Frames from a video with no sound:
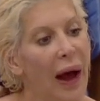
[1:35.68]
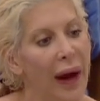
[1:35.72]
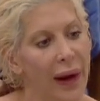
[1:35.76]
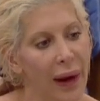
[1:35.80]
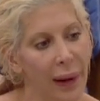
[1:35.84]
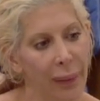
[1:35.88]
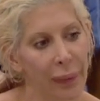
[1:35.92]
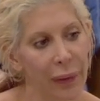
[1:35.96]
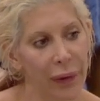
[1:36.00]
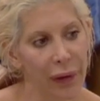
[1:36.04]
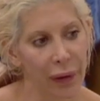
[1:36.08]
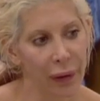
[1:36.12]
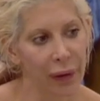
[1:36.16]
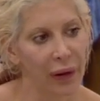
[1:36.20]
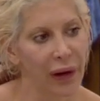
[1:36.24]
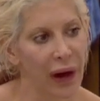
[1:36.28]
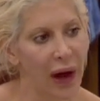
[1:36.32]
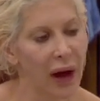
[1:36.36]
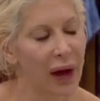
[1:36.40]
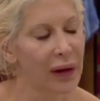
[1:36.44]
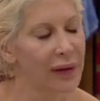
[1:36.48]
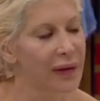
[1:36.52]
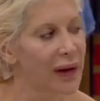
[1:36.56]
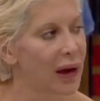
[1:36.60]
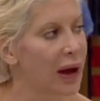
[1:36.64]
I am you,
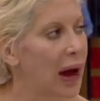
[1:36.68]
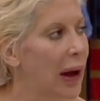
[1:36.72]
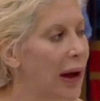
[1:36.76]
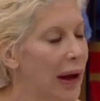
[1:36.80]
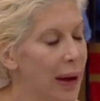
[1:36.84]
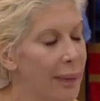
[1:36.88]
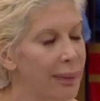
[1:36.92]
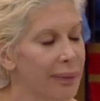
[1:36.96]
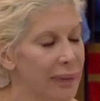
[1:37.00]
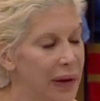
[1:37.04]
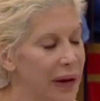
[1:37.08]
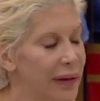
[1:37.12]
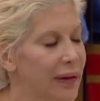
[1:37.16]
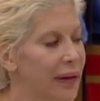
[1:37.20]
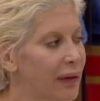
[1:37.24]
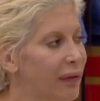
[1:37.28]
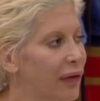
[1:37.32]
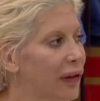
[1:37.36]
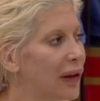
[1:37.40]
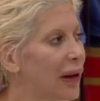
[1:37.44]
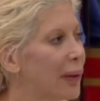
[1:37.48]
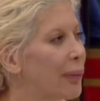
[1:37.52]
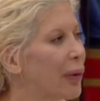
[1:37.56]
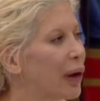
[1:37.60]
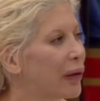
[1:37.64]
yeah. I am me,
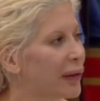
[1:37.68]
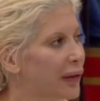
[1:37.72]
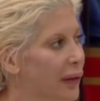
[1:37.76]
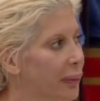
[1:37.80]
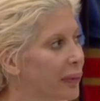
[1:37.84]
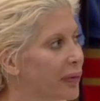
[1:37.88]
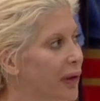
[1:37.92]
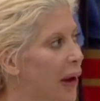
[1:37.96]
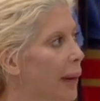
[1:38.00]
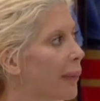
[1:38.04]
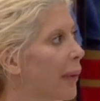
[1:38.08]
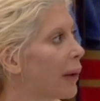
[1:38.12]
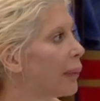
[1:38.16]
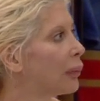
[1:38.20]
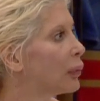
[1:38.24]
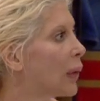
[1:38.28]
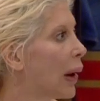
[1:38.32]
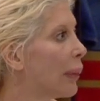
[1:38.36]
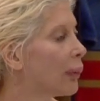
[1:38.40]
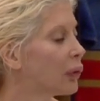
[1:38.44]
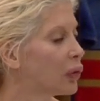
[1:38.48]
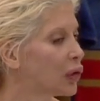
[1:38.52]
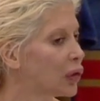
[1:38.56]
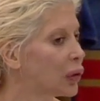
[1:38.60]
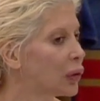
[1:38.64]
definitely. But sometimes
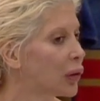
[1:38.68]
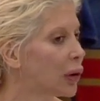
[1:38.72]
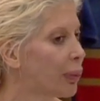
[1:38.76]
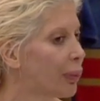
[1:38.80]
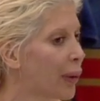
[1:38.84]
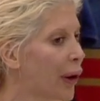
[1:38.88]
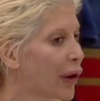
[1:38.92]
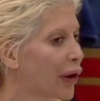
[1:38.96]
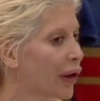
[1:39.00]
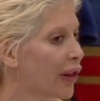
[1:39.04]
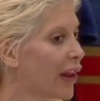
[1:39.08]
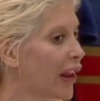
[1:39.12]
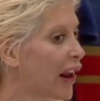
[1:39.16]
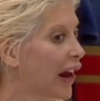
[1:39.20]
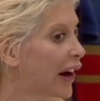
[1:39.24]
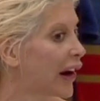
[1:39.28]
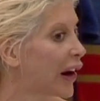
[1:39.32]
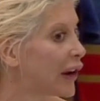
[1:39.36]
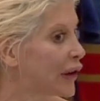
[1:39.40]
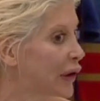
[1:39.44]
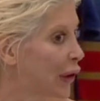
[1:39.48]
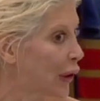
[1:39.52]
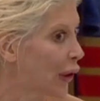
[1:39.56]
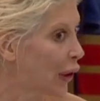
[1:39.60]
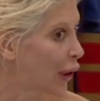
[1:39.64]
I'm too open and then I
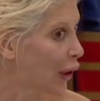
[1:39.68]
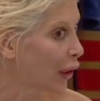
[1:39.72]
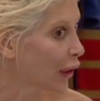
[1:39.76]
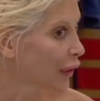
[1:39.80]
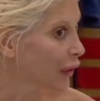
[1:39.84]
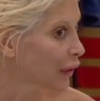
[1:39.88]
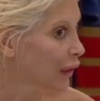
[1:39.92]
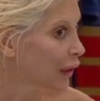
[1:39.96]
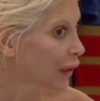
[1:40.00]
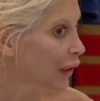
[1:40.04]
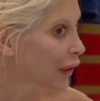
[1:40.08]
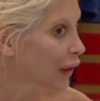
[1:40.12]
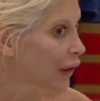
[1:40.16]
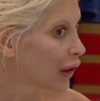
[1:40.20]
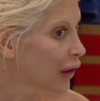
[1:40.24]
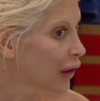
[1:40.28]
get hurt.